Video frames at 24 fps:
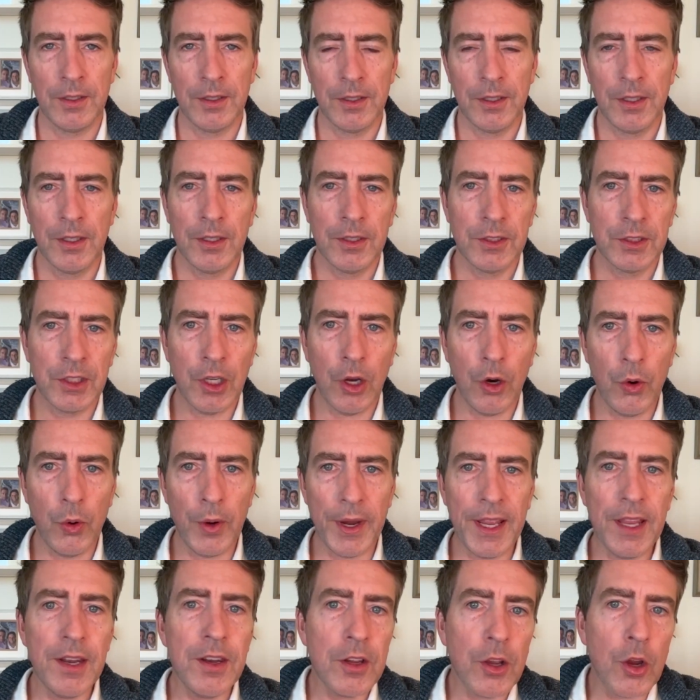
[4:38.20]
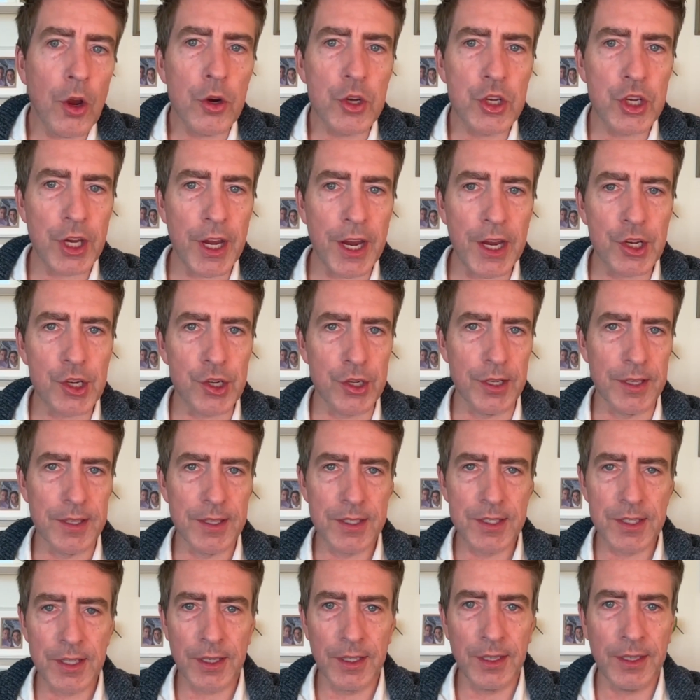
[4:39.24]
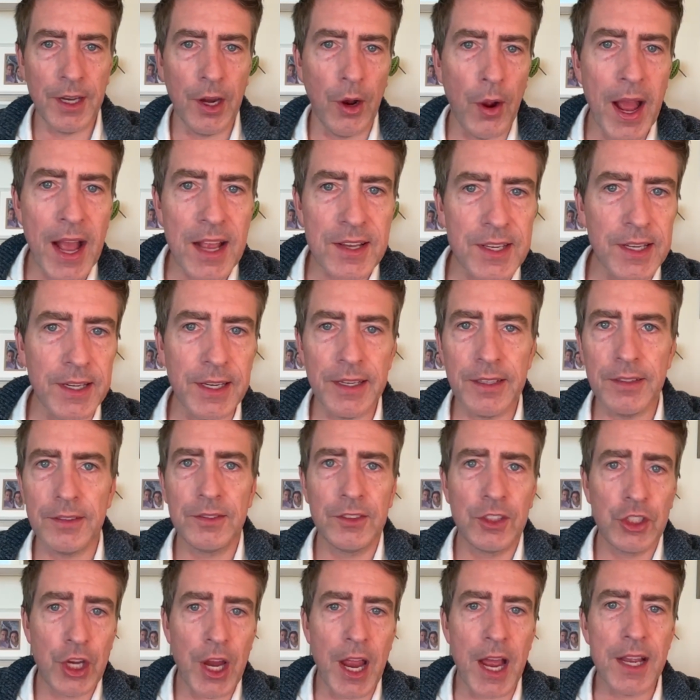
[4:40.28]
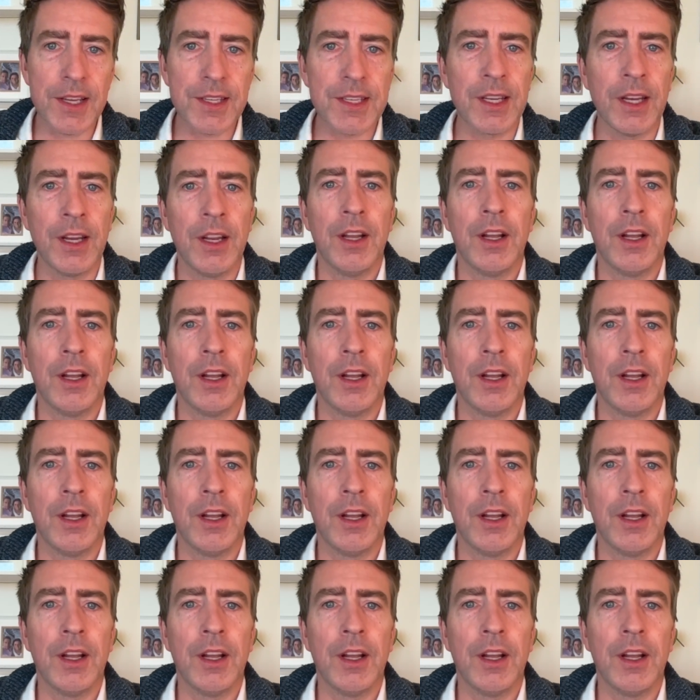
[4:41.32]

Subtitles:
So in negotiations, as in chess,